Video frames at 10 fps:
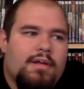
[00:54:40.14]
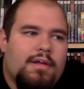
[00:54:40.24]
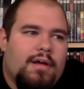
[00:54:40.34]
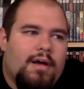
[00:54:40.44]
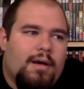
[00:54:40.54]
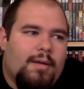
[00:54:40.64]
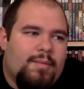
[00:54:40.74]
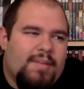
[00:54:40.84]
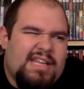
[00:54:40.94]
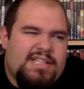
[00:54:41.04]

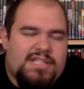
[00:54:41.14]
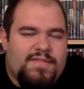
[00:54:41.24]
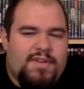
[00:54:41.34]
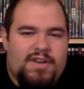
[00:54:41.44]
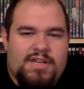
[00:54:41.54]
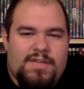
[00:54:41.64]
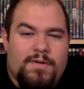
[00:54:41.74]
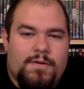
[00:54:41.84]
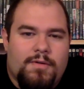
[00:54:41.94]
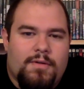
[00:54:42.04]
But it's just very
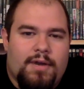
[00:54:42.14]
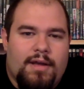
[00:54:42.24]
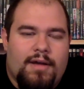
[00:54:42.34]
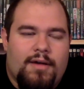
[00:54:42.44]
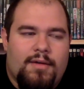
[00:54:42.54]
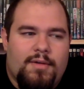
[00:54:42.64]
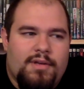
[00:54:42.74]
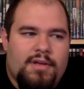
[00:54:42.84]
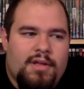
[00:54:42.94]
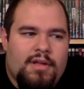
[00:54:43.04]
difficult right now,
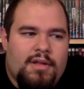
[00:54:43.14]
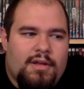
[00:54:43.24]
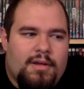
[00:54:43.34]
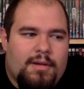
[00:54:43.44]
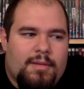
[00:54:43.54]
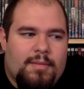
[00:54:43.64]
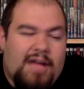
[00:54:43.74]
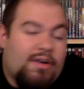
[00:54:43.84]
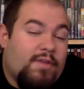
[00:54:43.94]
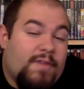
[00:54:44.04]
and I don't
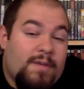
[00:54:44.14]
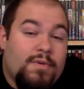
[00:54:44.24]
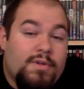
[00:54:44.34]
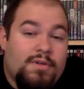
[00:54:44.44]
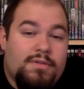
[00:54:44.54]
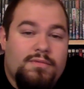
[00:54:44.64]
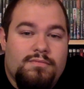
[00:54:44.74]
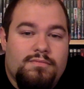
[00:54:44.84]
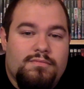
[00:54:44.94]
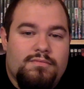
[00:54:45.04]
know if I will
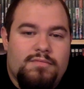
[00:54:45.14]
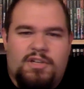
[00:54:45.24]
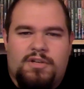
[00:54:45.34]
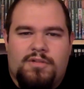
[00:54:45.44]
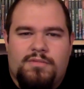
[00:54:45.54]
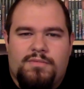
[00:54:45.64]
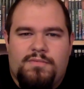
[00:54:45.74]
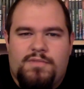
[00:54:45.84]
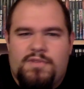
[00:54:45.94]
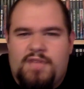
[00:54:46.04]
do
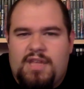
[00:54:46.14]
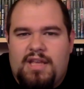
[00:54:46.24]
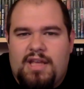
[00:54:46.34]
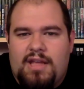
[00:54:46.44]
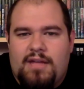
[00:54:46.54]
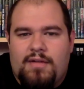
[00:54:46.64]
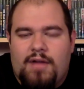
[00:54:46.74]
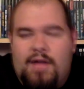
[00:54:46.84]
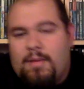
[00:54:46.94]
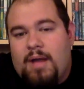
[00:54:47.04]
that again, or
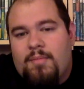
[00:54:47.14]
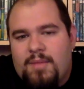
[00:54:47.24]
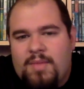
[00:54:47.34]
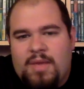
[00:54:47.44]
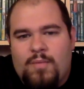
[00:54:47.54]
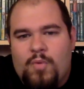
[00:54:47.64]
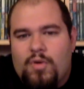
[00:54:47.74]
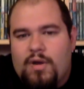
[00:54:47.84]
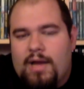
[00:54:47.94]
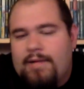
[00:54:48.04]
I might make
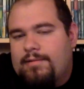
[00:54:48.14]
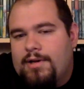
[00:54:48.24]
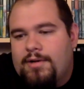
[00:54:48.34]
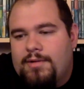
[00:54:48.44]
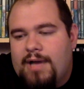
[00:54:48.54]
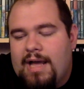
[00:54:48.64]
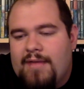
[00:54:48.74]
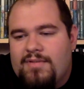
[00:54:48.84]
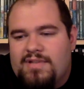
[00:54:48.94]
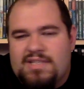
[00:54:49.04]
more. I don't know. I
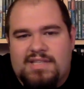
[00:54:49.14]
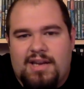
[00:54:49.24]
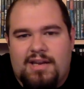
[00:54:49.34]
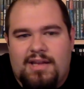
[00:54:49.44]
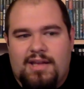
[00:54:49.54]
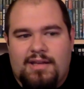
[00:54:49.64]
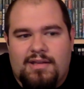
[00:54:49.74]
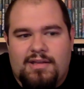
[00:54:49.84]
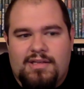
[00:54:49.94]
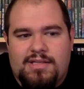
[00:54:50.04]
haven't decided yet
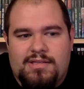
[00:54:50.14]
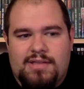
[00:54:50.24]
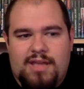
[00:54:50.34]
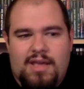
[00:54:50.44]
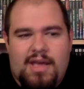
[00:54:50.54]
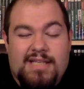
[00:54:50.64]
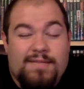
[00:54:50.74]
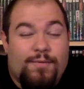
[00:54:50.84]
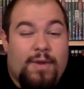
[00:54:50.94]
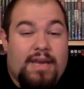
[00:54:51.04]
because as
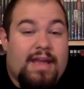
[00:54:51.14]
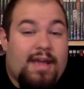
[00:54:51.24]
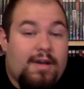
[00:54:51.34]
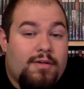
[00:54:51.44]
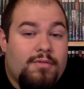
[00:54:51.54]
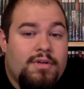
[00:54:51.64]
of right now,